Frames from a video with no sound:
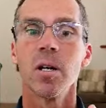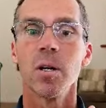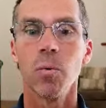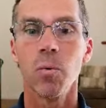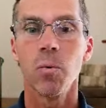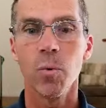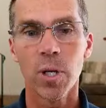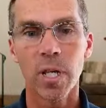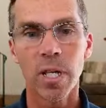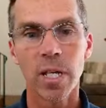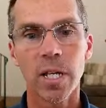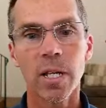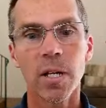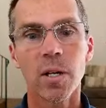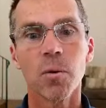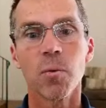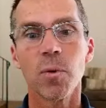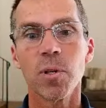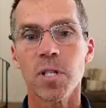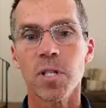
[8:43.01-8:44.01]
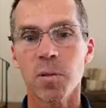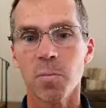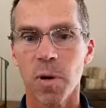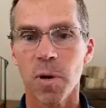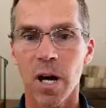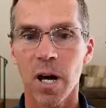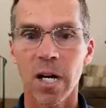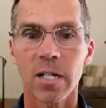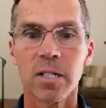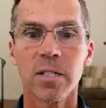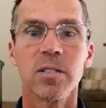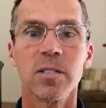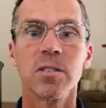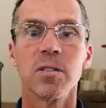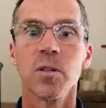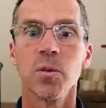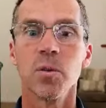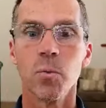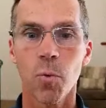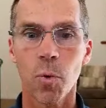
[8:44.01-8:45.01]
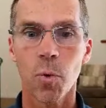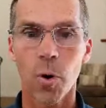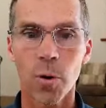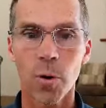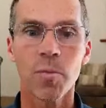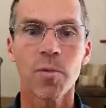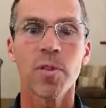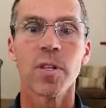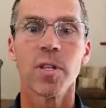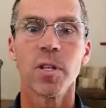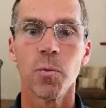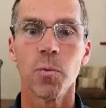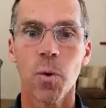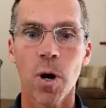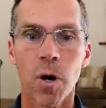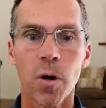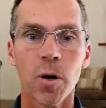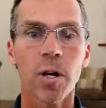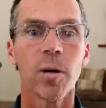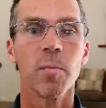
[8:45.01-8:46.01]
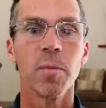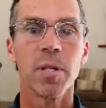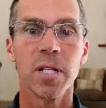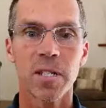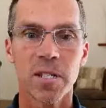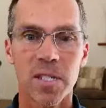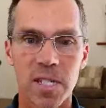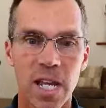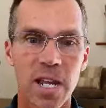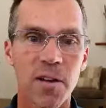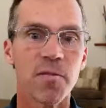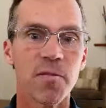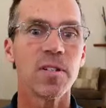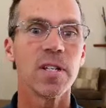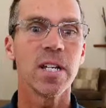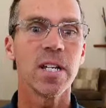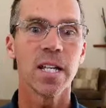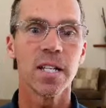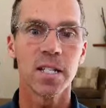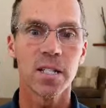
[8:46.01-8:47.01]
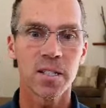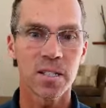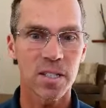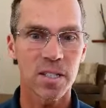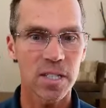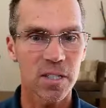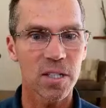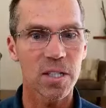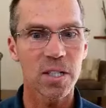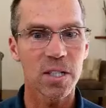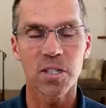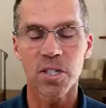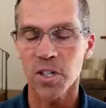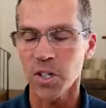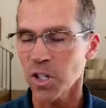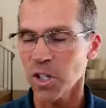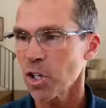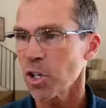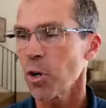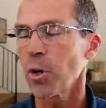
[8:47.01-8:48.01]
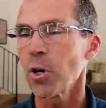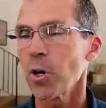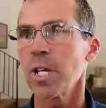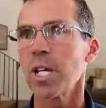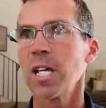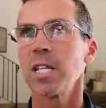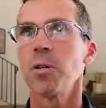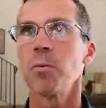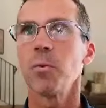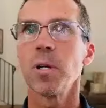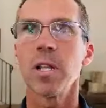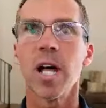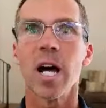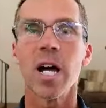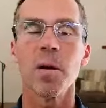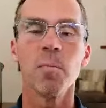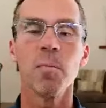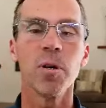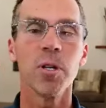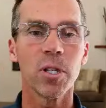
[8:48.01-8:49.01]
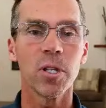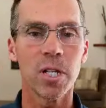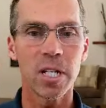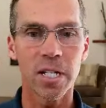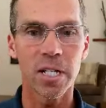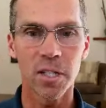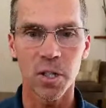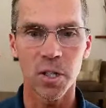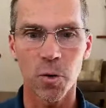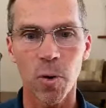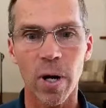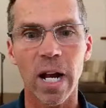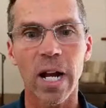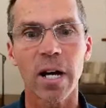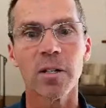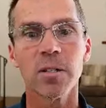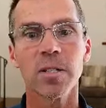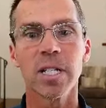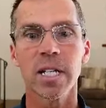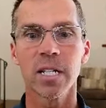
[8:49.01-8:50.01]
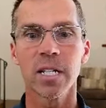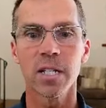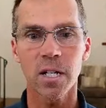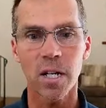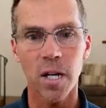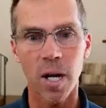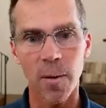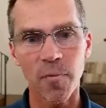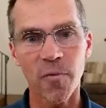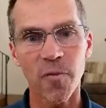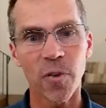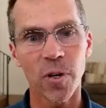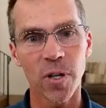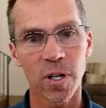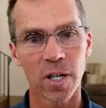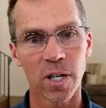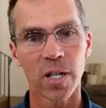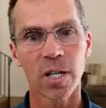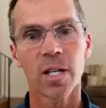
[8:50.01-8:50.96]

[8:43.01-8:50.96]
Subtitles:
we respond to the warmth and the welcome and the safety and the security and the reliability and the grounding and the comfort.